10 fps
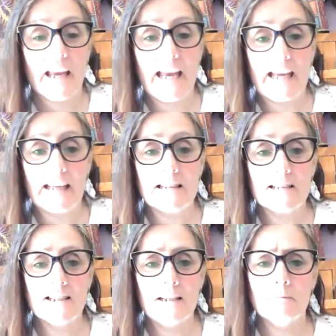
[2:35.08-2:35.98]
And it
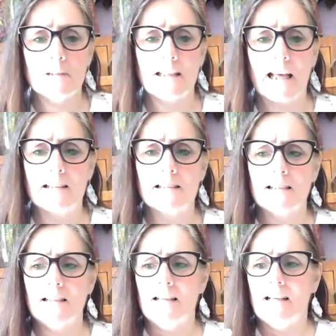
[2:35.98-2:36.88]
seemed that
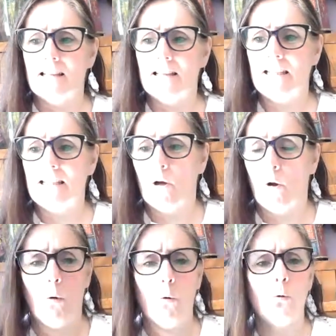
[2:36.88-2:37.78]
the
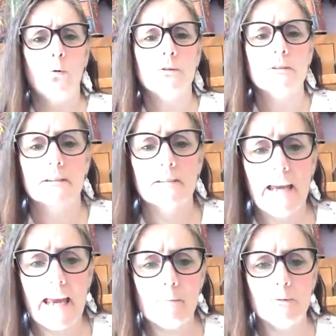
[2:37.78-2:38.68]
old
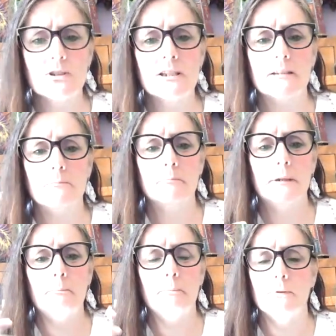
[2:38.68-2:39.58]
Hamilton
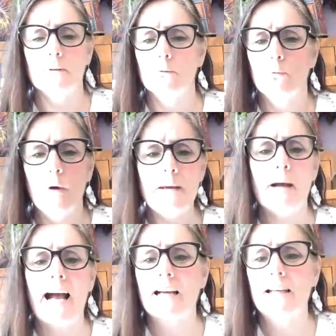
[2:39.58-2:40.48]
people way
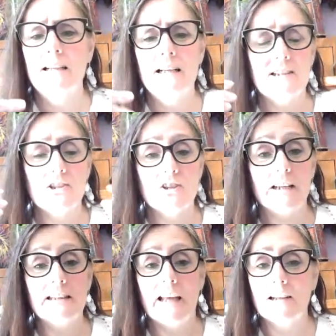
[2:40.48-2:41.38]
back
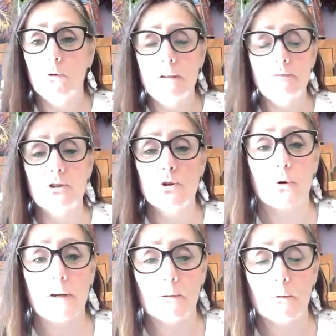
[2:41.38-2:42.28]
decided that Queen
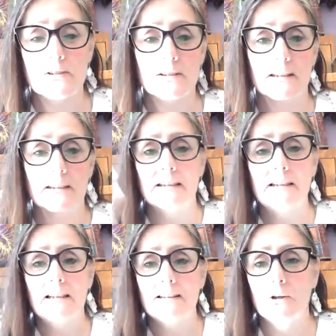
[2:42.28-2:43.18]
Victoria was the
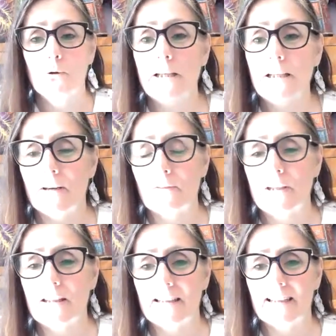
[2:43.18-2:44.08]
queen of
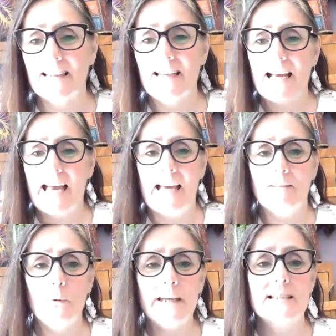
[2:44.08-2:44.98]
everything.
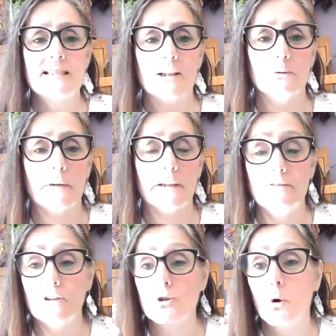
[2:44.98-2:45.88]
And we
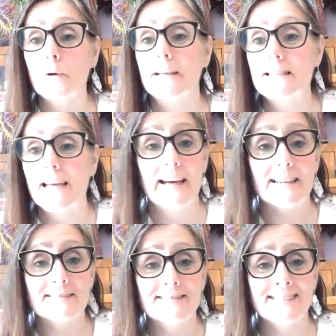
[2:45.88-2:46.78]
celebrated Victoria Day